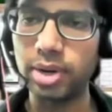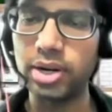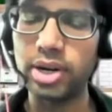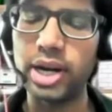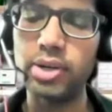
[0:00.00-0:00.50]
I
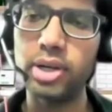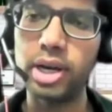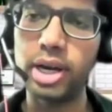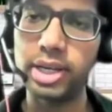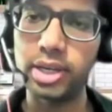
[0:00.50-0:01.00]
tried
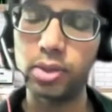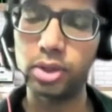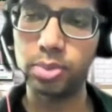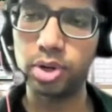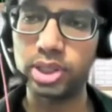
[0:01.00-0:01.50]
linking
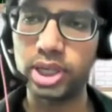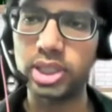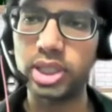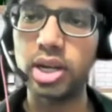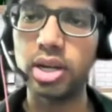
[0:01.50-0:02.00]
those
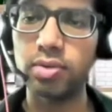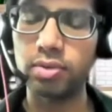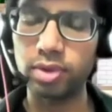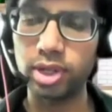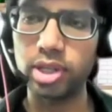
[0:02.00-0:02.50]
projects
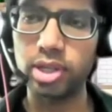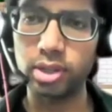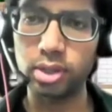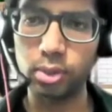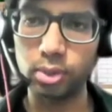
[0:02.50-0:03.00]
with
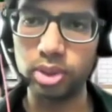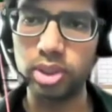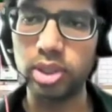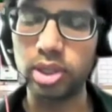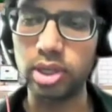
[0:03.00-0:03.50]
those
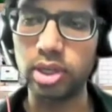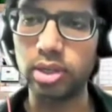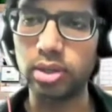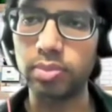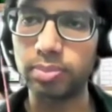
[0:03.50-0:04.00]

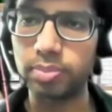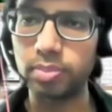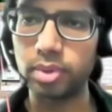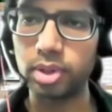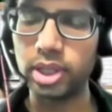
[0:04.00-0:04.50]

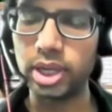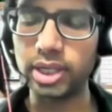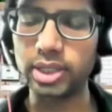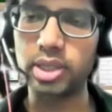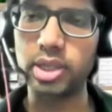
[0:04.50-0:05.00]

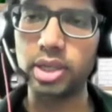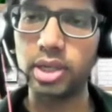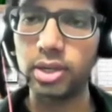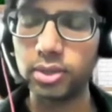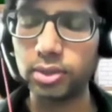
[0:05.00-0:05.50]
things.
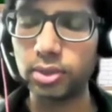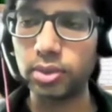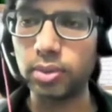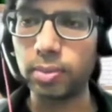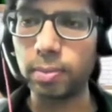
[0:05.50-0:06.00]

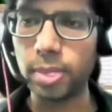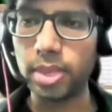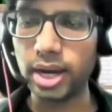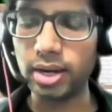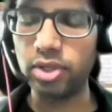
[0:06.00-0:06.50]
So
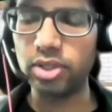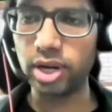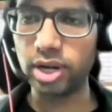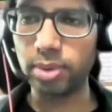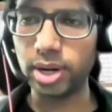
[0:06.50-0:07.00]
that was
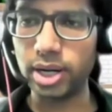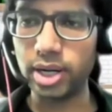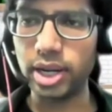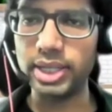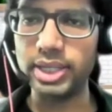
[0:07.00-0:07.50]
one part.
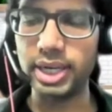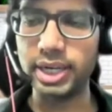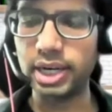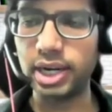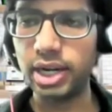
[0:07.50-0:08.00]
And
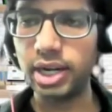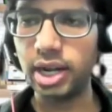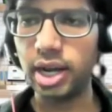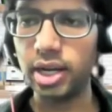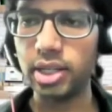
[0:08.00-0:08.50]
secondly,
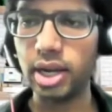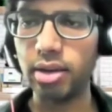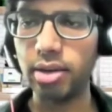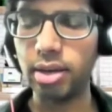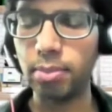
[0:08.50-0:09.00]

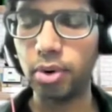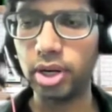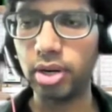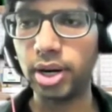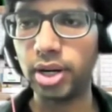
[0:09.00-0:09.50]
the
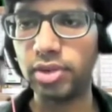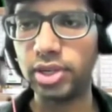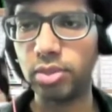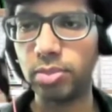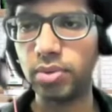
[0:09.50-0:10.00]
important part of
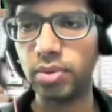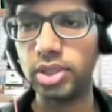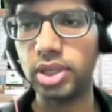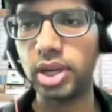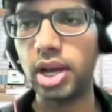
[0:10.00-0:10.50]
SOP
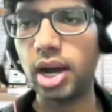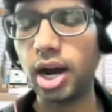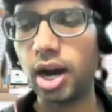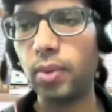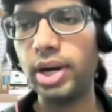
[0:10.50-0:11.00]
was
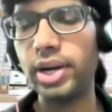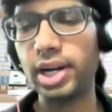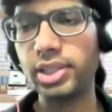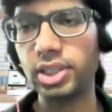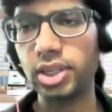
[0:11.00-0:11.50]
how I
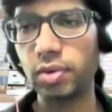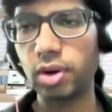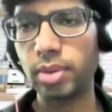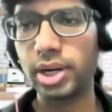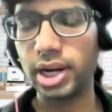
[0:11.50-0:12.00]
transitioned
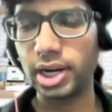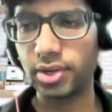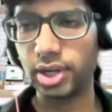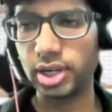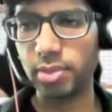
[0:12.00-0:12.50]
from an
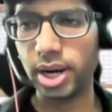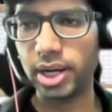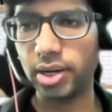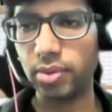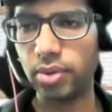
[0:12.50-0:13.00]
electrical
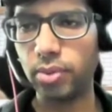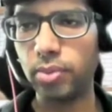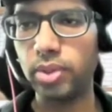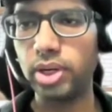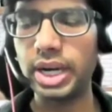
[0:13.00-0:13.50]
background
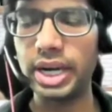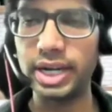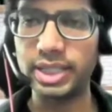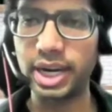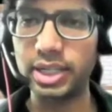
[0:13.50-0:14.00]
to
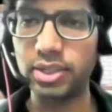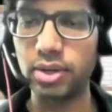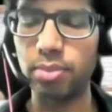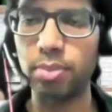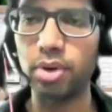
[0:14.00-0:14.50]
data science
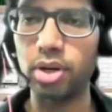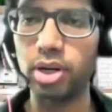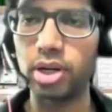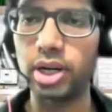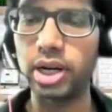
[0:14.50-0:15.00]
or
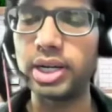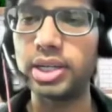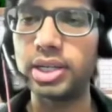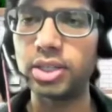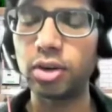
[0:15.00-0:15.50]
a
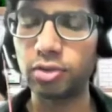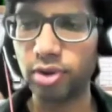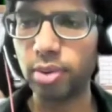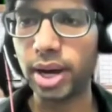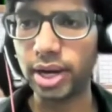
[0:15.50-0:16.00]

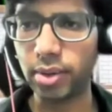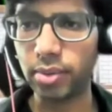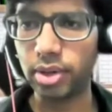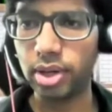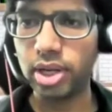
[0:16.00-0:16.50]
software background.
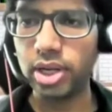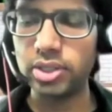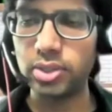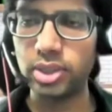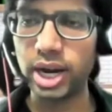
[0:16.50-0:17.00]

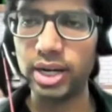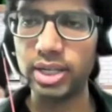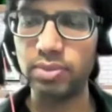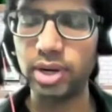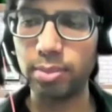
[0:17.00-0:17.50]
So that
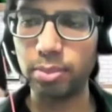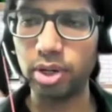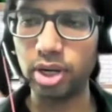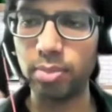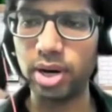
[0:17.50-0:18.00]
is one
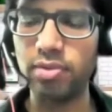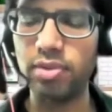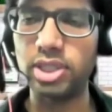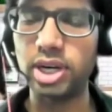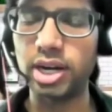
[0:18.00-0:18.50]
important part
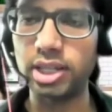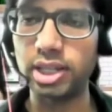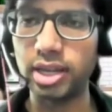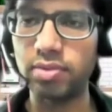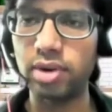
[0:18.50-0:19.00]
which I
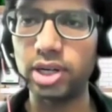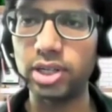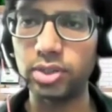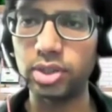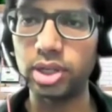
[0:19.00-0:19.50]
think one
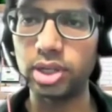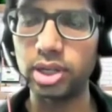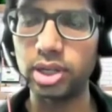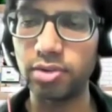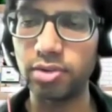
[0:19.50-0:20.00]
should
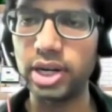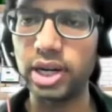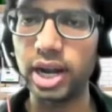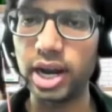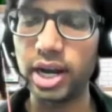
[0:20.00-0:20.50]

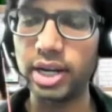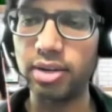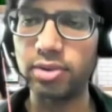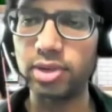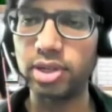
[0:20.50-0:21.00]
definitely highlight
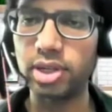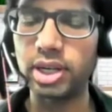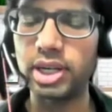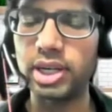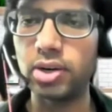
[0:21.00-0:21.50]
if
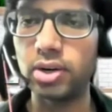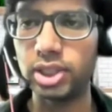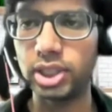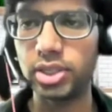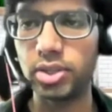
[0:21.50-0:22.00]
he or
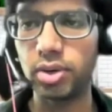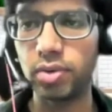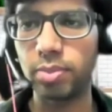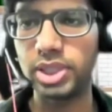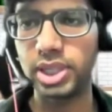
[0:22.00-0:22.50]
she is not
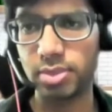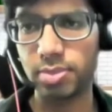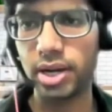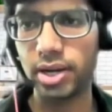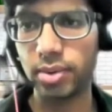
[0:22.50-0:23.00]
from a CS
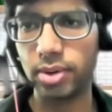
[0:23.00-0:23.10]
background.